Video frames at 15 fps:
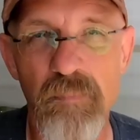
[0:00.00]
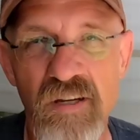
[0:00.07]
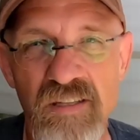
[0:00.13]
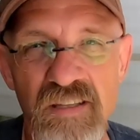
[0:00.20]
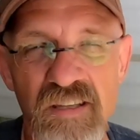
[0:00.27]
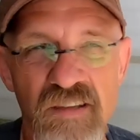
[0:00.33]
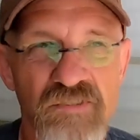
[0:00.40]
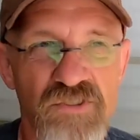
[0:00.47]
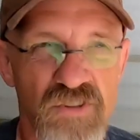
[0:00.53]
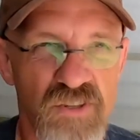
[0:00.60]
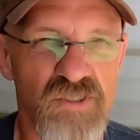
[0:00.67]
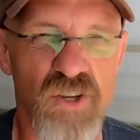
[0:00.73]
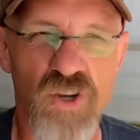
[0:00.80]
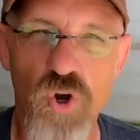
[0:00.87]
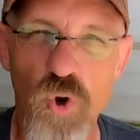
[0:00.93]
button gives you.
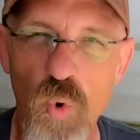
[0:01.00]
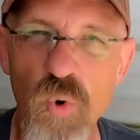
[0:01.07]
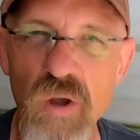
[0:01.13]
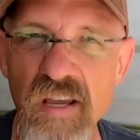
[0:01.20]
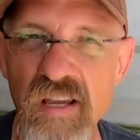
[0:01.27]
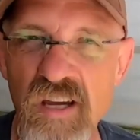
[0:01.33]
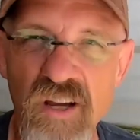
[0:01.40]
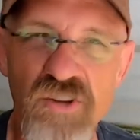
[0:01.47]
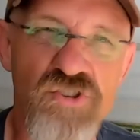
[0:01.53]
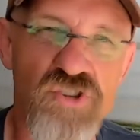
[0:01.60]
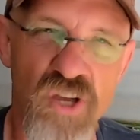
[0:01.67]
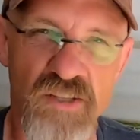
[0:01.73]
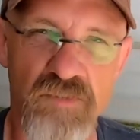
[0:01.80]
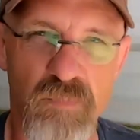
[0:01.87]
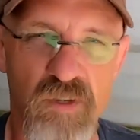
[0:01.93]
It's a quick
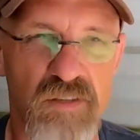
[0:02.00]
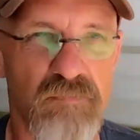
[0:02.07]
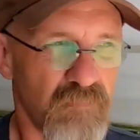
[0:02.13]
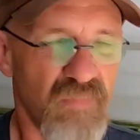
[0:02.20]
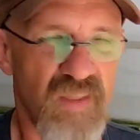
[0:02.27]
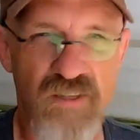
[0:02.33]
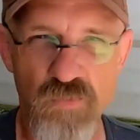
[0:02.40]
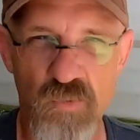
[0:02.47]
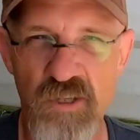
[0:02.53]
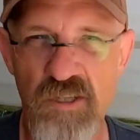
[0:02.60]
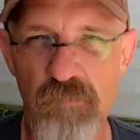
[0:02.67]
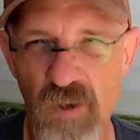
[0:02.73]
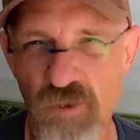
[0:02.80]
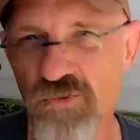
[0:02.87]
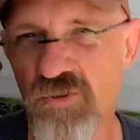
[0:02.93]
adjustment. That's what
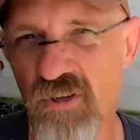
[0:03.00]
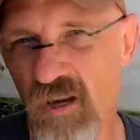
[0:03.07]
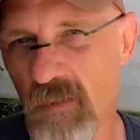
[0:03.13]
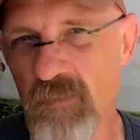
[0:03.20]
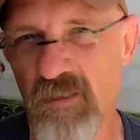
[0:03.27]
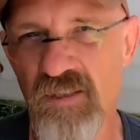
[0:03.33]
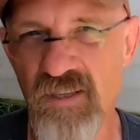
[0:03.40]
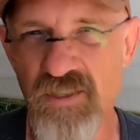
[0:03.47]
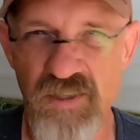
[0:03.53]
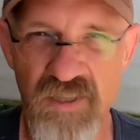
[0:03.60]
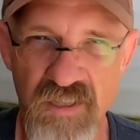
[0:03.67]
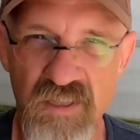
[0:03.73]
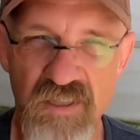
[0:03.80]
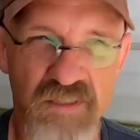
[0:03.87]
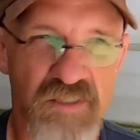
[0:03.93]
exposure
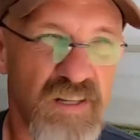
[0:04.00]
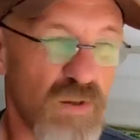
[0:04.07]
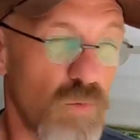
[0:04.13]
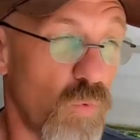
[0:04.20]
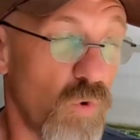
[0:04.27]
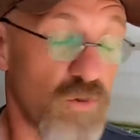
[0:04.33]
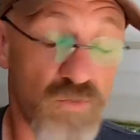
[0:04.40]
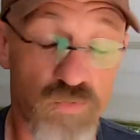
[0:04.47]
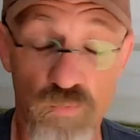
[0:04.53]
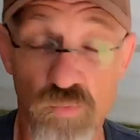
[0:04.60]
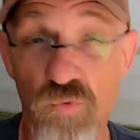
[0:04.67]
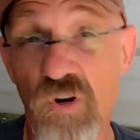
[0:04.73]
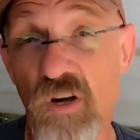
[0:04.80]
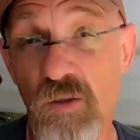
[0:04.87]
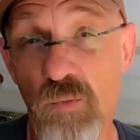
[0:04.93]
compensation is and it works
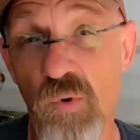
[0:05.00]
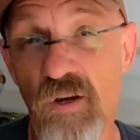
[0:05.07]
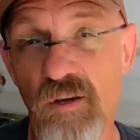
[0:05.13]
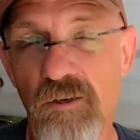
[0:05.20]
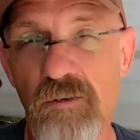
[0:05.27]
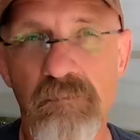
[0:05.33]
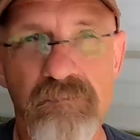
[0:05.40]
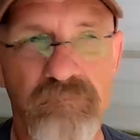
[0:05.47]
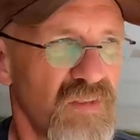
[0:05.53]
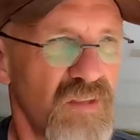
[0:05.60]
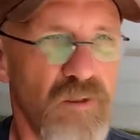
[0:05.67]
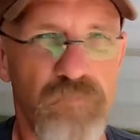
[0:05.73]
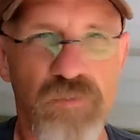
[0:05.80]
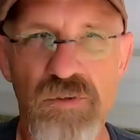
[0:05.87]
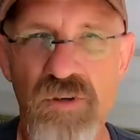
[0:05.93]
really well.
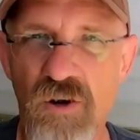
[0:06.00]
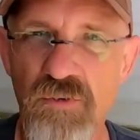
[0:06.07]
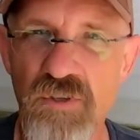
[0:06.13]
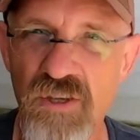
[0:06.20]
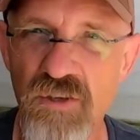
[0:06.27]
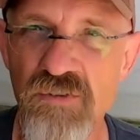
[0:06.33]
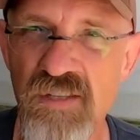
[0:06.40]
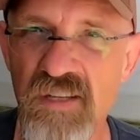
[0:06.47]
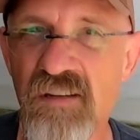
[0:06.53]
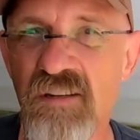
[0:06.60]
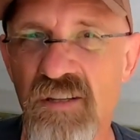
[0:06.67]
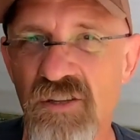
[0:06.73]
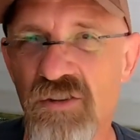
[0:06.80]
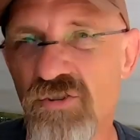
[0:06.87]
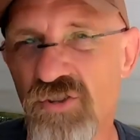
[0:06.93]
If you don't use it,
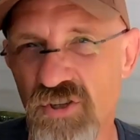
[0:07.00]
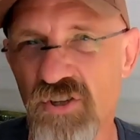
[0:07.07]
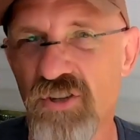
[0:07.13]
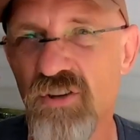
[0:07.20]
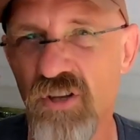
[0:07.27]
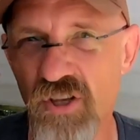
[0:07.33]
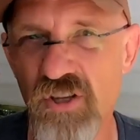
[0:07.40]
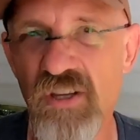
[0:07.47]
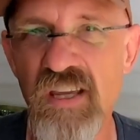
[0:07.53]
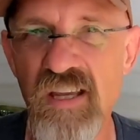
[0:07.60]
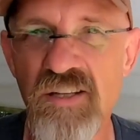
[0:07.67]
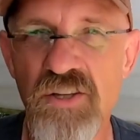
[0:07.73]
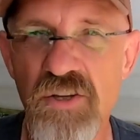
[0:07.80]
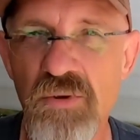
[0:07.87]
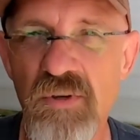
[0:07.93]
you should look
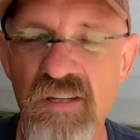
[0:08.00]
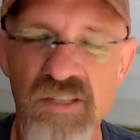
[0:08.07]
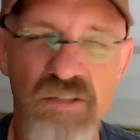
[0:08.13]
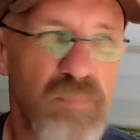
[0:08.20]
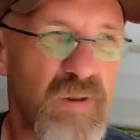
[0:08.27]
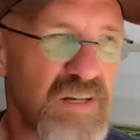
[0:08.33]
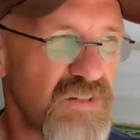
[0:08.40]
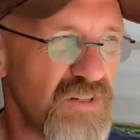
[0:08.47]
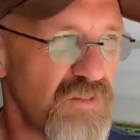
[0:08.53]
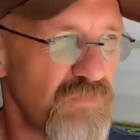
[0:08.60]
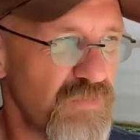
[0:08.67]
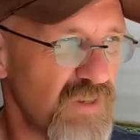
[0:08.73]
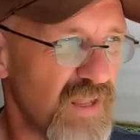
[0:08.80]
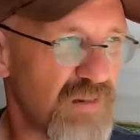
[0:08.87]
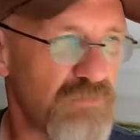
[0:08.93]
into it, especially if
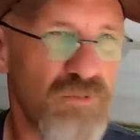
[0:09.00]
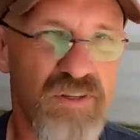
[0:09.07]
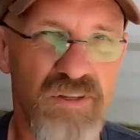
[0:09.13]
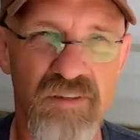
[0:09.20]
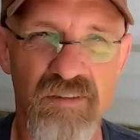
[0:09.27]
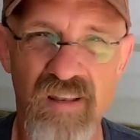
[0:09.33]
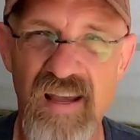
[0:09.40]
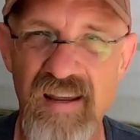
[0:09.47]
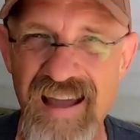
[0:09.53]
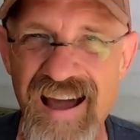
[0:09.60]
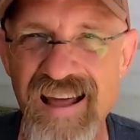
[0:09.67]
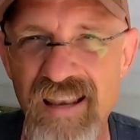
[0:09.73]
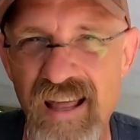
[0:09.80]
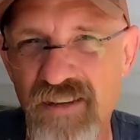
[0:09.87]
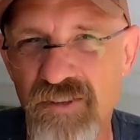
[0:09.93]
you like running, like I
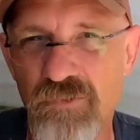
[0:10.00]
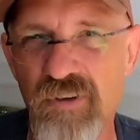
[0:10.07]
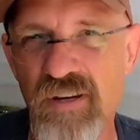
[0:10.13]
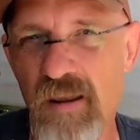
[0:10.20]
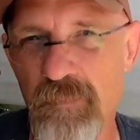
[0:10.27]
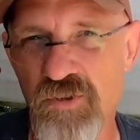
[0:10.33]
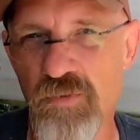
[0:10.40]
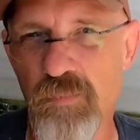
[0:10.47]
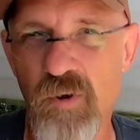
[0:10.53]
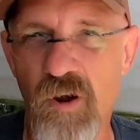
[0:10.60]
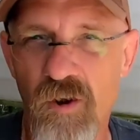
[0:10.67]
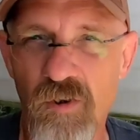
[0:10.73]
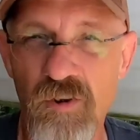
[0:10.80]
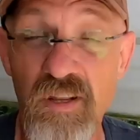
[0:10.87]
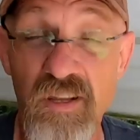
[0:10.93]
like to run aperture
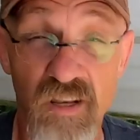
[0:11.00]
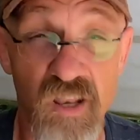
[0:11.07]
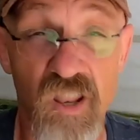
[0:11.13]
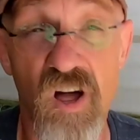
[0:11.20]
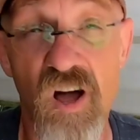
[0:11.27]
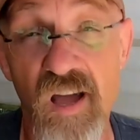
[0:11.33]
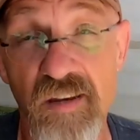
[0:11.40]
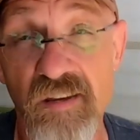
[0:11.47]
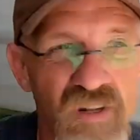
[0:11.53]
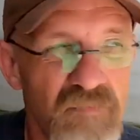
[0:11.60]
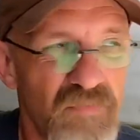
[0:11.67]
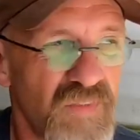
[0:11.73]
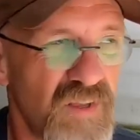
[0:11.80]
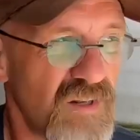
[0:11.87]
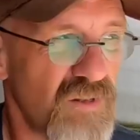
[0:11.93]
priority a lot.
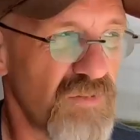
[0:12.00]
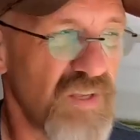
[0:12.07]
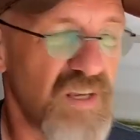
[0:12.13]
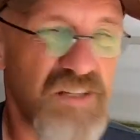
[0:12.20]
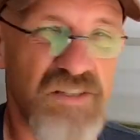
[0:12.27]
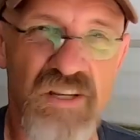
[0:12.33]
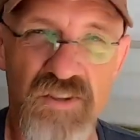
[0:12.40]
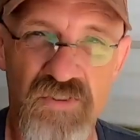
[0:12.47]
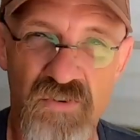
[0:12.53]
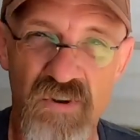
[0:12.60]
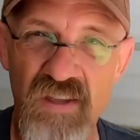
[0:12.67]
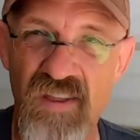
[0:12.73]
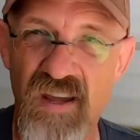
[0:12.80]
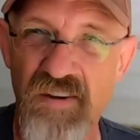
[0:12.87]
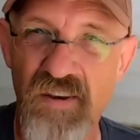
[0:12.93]
And on the
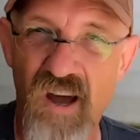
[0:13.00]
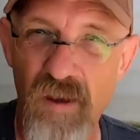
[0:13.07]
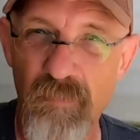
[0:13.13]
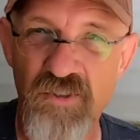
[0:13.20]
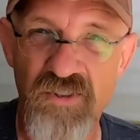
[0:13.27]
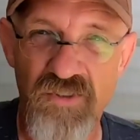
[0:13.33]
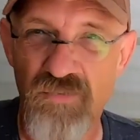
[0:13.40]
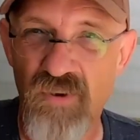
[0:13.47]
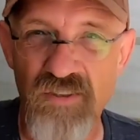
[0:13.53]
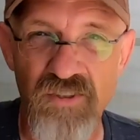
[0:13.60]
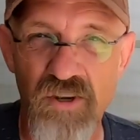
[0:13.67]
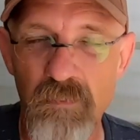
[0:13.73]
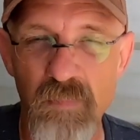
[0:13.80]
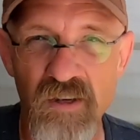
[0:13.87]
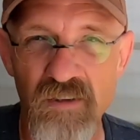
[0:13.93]
XT3, that knob is just right
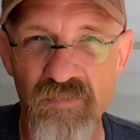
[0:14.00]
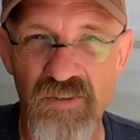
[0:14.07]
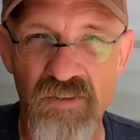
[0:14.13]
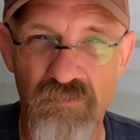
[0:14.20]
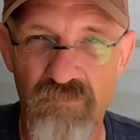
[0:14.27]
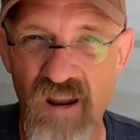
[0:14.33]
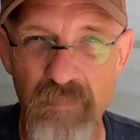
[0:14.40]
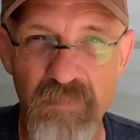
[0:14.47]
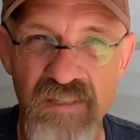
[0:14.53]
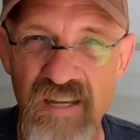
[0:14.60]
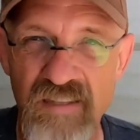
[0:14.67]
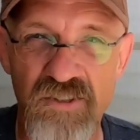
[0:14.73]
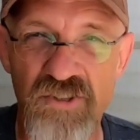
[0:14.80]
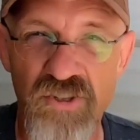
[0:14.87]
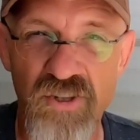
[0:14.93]
there above the, right
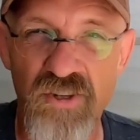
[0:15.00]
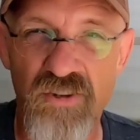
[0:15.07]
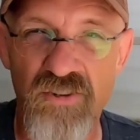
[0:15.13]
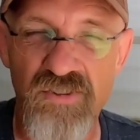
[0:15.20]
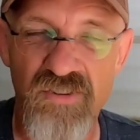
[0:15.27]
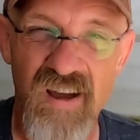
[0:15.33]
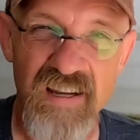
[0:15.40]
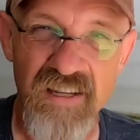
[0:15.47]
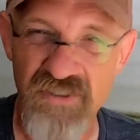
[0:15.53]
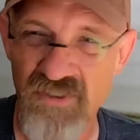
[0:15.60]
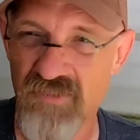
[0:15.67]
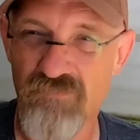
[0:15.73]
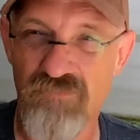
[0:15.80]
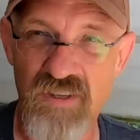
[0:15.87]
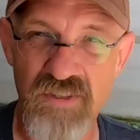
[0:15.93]
beside the shutter. So I can
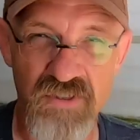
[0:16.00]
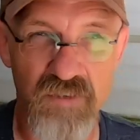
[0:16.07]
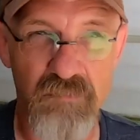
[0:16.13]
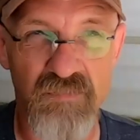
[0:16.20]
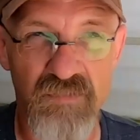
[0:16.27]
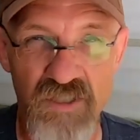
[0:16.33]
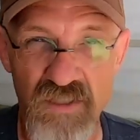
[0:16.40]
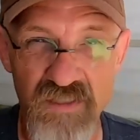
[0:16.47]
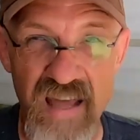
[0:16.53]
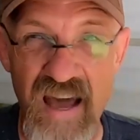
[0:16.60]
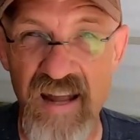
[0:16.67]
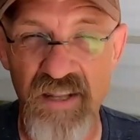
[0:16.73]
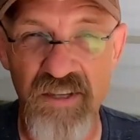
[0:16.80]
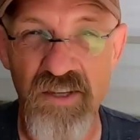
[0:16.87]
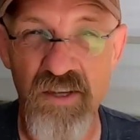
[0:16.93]
just reach up and
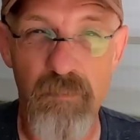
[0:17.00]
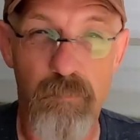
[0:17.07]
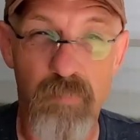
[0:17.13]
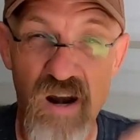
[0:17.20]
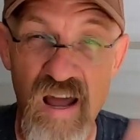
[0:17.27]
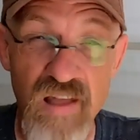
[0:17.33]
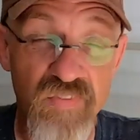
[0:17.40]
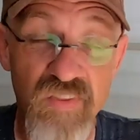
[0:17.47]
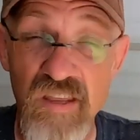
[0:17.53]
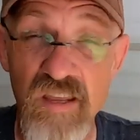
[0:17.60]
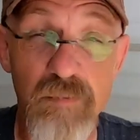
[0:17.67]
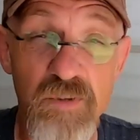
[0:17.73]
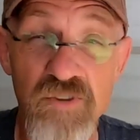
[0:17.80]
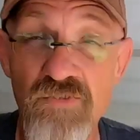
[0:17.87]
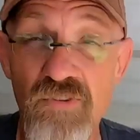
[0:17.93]
dial it up and brighten the
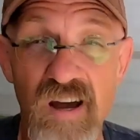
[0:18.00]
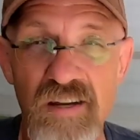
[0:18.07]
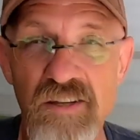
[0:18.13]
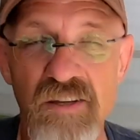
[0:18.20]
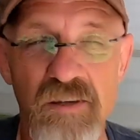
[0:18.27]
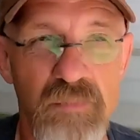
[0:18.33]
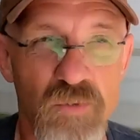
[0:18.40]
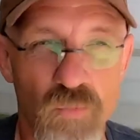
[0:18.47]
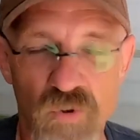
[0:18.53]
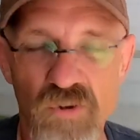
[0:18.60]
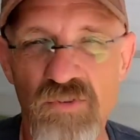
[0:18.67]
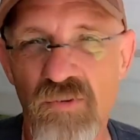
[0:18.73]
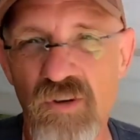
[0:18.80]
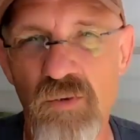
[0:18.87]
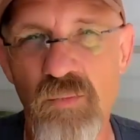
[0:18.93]
image right up. It
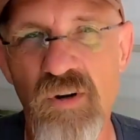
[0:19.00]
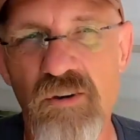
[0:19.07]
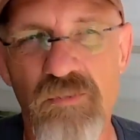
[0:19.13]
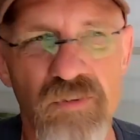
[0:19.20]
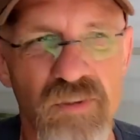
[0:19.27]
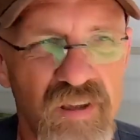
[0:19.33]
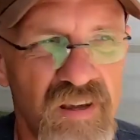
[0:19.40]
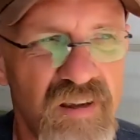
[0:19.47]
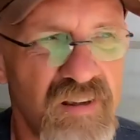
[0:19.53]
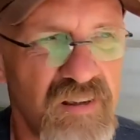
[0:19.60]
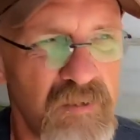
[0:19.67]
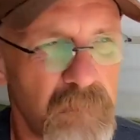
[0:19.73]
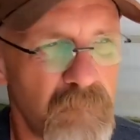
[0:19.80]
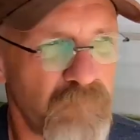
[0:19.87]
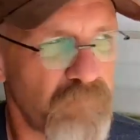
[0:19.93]
works really well for that.
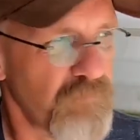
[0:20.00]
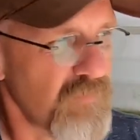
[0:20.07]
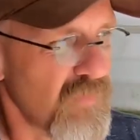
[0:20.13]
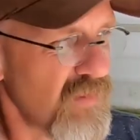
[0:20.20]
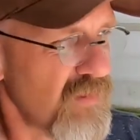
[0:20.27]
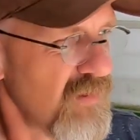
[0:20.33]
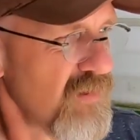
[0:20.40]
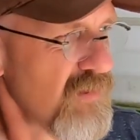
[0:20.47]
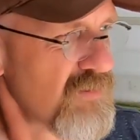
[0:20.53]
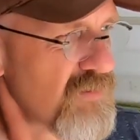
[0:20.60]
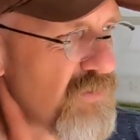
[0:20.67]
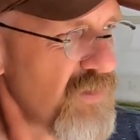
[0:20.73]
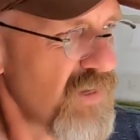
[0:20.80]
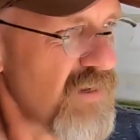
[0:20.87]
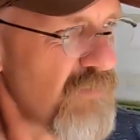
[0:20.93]

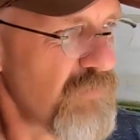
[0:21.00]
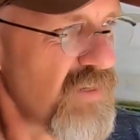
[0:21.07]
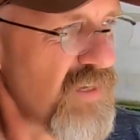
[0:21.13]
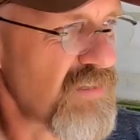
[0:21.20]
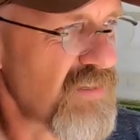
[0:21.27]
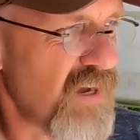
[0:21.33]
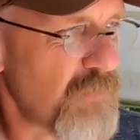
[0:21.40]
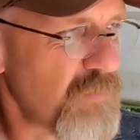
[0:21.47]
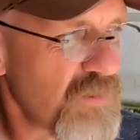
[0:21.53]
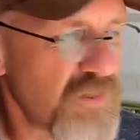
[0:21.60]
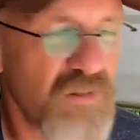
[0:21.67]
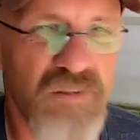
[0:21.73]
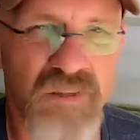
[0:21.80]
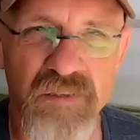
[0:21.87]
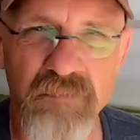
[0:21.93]
So yeah, if you get the
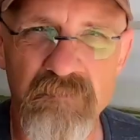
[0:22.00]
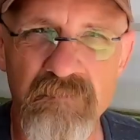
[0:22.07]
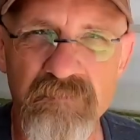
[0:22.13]
opportunity,